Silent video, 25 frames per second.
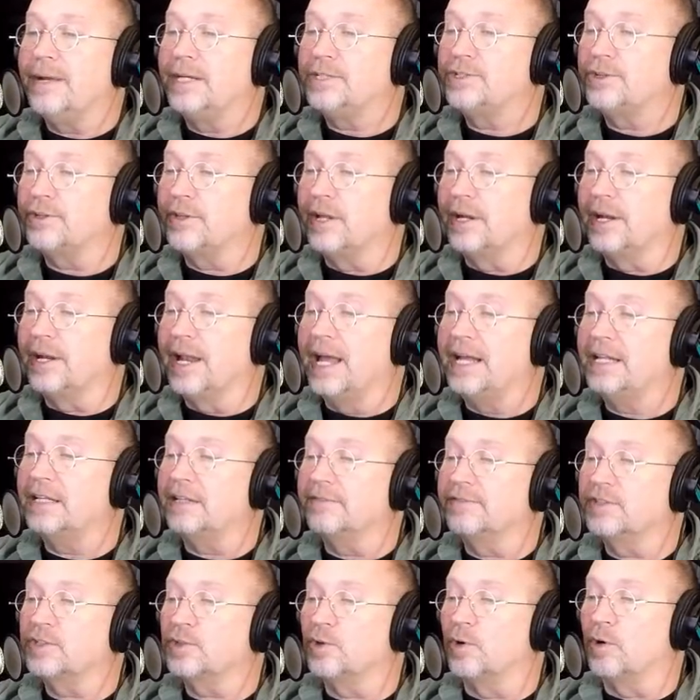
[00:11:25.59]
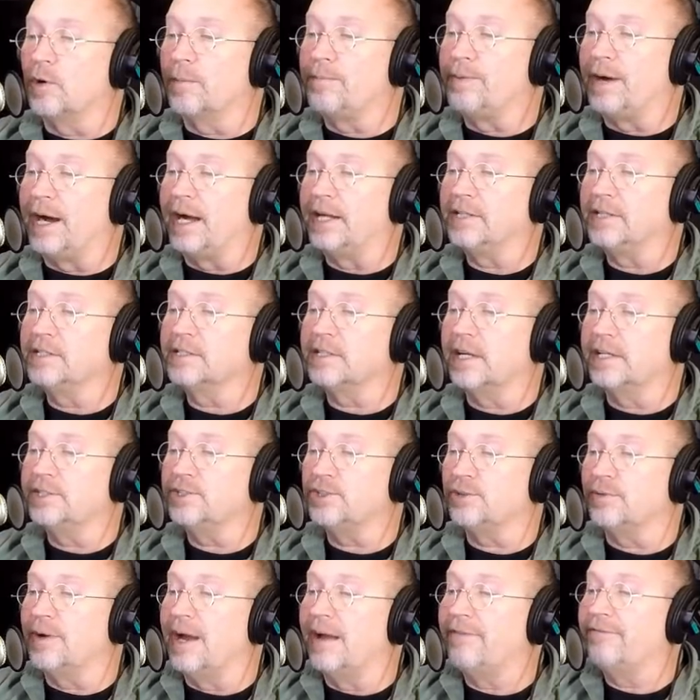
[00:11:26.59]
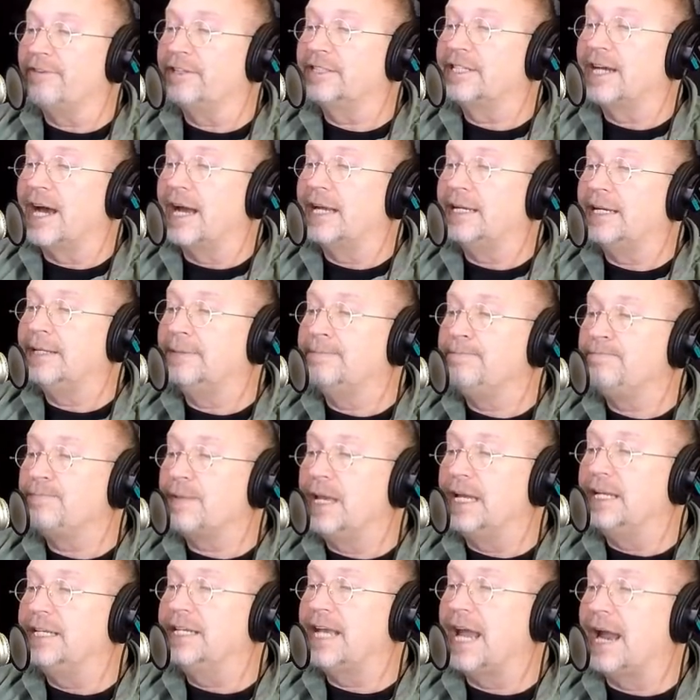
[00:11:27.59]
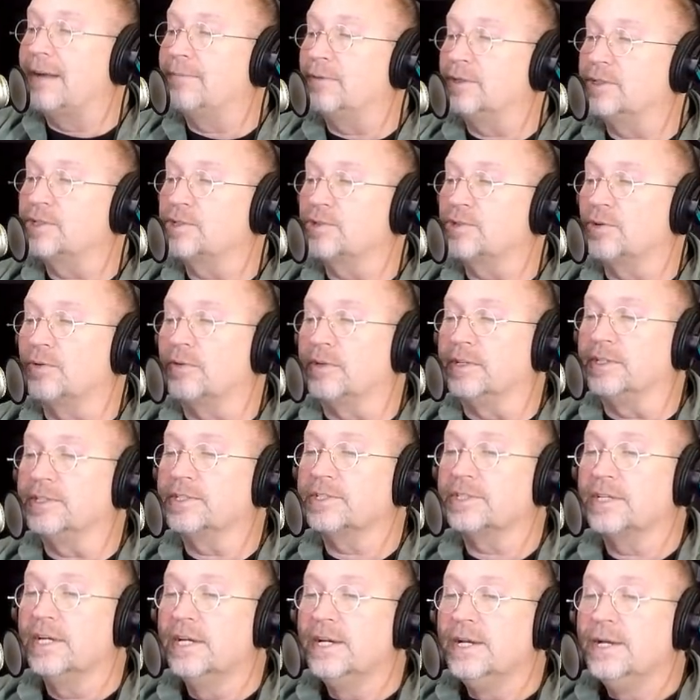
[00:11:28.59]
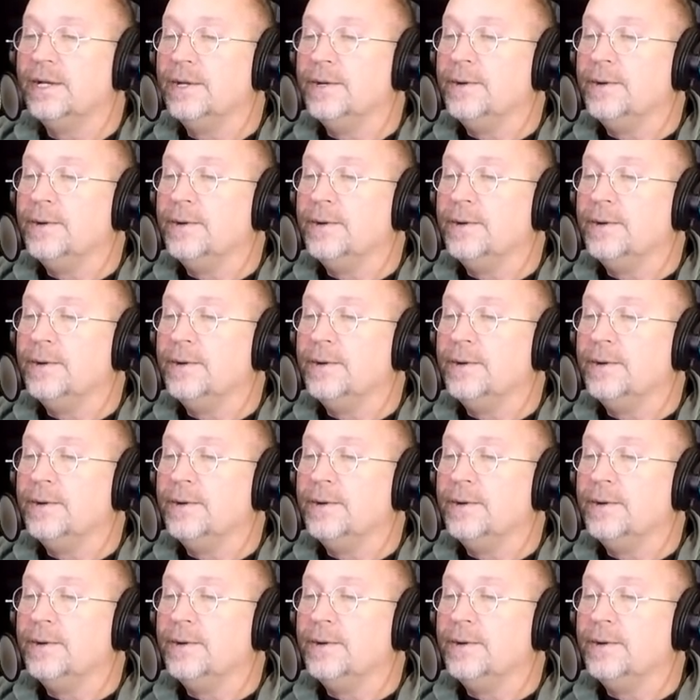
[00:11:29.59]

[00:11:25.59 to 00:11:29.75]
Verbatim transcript: measure the length of sauropods like Giraffatitan and Camarasaurus,